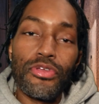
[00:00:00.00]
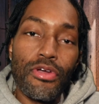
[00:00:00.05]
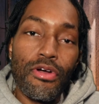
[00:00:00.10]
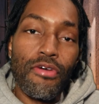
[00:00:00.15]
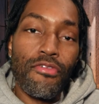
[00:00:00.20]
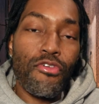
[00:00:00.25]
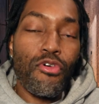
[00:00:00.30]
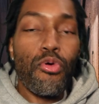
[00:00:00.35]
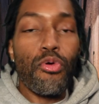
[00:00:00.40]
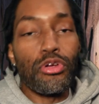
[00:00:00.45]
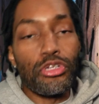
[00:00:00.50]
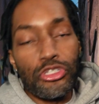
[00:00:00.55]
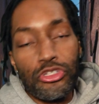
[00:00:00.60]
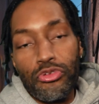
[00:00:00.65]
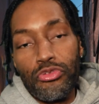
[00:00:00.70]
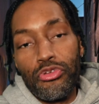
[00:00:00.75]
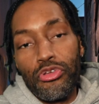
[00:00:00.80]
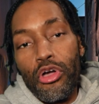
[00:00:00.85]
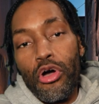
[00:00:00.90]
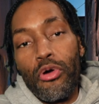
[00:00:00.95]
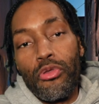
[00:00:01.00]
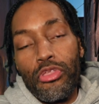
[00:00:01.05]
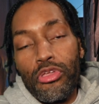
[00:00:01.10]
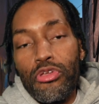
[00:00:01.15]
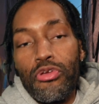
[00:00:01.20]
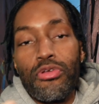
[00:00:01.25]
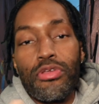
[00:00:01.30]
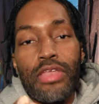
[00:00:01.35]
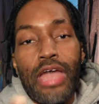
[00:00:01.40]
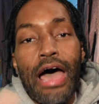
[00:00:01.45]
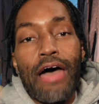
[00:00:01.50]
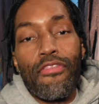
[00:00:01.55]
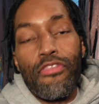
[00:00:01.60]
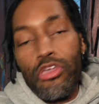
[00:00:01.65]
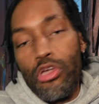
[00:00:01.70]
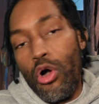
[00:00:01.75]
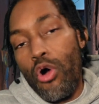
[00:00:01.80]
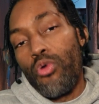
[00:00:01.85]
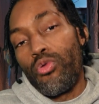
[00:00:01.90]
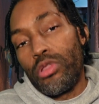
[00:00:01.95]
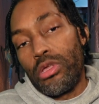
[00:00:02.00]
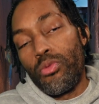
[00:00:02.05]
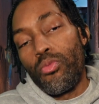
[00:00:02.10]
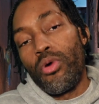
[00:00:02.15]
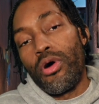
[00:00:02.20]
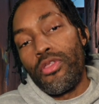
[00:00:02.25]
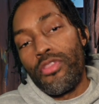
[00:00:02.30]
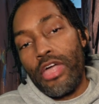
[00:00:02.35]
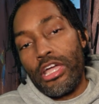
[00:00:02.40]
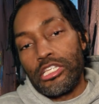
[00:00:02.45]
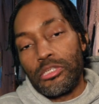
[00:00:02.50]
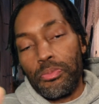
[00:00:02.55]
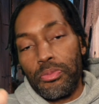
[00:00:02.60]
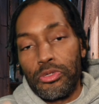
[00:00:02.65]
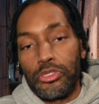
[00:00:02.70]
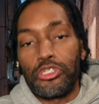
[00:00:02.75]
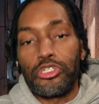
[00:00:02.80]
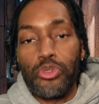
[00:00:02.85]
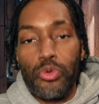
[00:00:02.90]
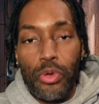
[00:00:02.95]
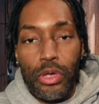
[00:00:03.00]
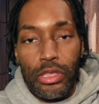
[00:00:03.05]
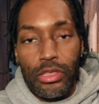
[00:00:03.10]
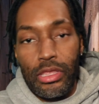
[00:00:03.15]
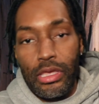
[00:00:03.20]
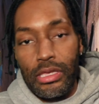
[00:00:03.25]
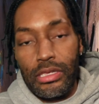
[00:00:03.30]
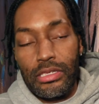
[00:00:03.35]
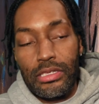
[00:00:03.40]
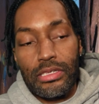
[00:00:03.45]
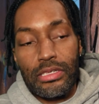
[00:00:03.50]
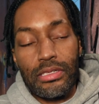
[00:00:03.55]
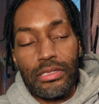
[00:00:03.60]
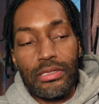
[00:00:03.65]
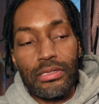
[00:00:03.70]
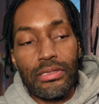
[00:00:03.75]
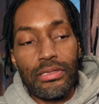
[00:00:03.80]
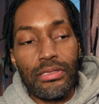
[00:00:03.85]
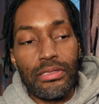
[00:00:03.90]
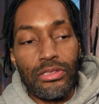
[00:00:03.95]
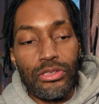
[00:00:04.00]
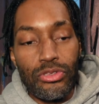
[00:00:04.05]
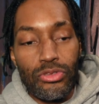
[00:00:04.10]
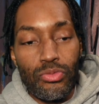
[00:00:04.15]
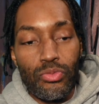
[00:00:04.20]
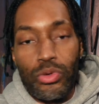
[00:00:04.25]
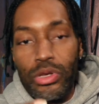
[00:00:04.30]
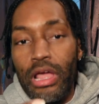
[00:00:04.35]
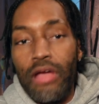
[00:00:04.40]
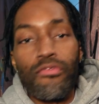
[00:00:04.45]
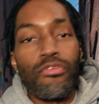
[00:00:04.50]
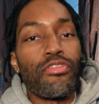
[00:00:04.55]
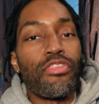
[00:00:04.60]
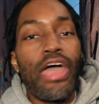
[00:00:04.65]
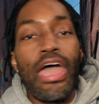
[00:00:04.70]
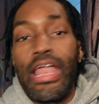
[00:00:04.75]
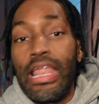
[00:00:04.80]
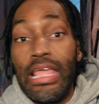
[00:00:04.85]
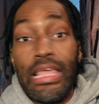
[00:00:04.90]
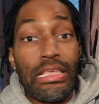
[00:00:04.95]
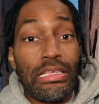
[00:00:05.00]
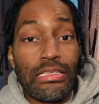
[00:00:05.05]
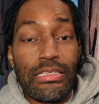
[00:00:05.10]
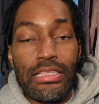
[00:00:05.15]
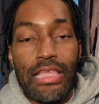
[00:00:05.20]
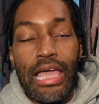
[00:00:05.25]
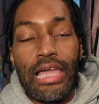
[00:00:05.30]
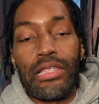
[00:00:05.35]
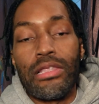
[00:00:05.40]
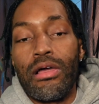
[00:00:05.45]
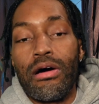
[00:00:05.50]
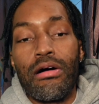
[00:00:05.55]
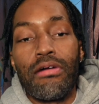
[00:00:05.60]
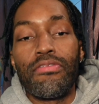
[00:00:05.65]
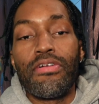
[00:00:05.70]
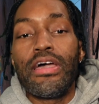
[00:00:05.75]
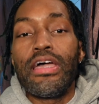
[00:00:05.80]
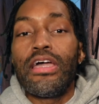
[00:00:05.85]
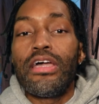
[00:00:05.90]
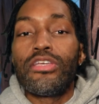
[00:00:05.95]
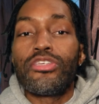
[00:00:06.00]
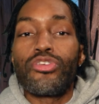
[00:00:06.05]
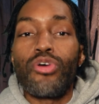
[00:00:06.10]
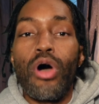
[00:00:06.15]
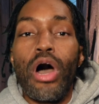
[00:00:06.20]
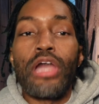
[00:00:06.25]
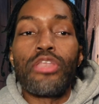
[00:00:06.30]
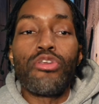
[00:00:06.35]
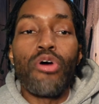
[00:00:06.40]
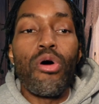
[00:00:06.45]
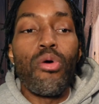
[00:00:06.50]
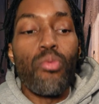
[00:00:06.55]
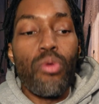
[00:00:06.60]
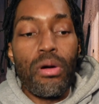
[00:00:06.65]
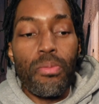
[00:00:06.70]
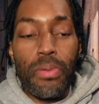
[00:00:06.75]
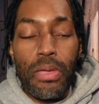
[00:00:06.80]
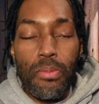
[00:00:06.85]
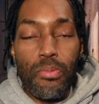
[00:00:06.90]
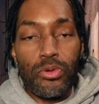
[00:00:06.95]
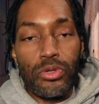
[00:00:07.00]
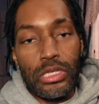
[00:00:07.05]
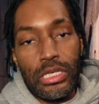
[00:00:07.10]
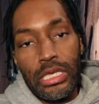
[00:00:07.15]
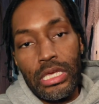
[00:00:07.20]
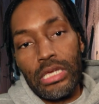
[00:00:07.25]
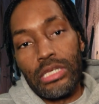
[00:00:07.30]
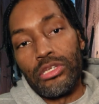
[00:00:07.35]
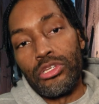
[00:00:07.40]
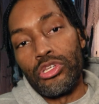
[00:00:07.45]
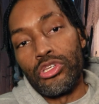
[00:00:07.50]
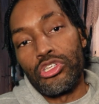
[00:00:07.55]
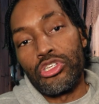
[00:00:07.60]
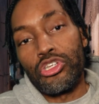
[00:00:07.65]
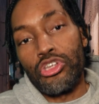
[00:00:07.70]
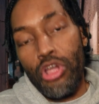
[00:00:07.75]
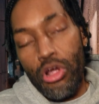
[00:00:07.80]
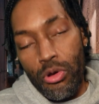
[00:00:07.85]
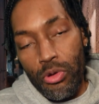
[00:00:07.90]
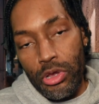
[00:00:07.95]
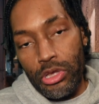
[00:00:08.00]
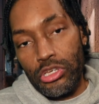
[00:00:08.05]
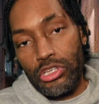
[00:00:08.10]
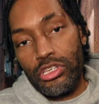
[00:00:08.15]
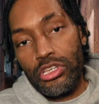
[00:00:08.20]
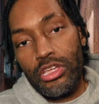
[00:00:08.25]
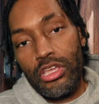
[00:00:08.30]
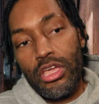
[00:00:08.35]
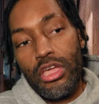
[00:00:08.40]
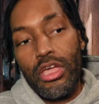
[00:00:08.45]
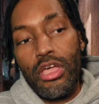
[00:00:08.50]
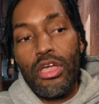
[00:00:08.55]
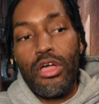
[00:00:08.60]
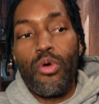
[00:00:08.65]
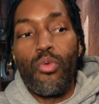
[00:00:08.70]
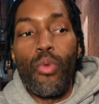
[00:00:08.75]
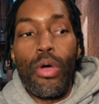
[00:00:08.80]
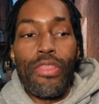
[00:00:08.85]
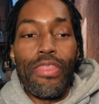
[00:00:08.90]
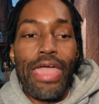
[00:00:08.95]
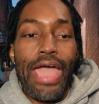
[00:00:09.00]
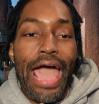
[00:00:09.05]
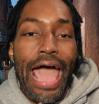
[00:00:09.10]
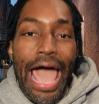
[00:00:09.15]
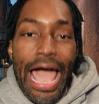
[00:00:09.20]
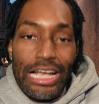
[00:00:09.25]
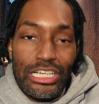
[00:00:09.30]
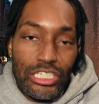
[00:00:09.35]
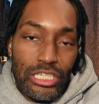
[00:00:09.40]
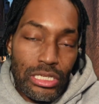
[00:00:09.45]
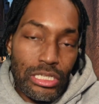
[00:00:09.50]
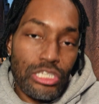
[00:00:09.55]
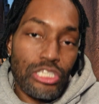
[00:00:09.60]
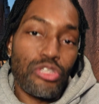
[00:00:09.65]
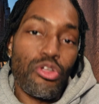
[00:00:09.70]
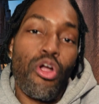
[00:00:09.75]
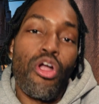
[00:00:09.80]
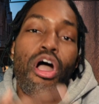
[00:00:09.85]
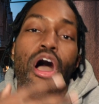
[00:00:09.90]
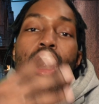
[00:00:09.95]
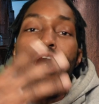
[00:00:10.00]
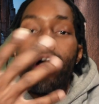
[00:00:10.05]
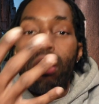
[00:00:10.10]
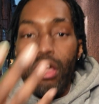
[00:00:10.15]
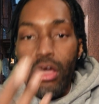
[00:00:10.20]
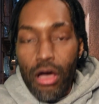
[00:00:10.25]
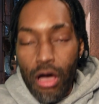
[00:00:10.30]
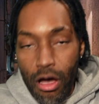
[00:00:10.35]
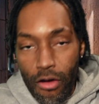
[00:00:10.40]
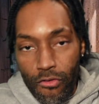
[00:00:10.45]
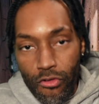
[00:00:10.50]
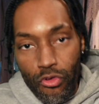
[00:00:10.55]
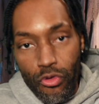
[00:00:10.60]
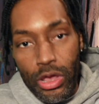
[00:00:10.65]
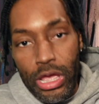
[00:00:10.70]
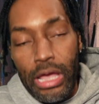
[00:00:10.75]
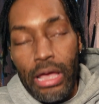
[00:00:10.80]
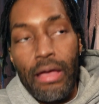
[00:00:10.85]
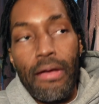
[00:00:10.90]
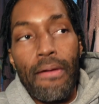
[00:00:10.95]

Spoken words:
of course you know that you're not the only one that's pursuing this, whatever that is, that love. So I don't want people to get discouraged when they actually start uncovering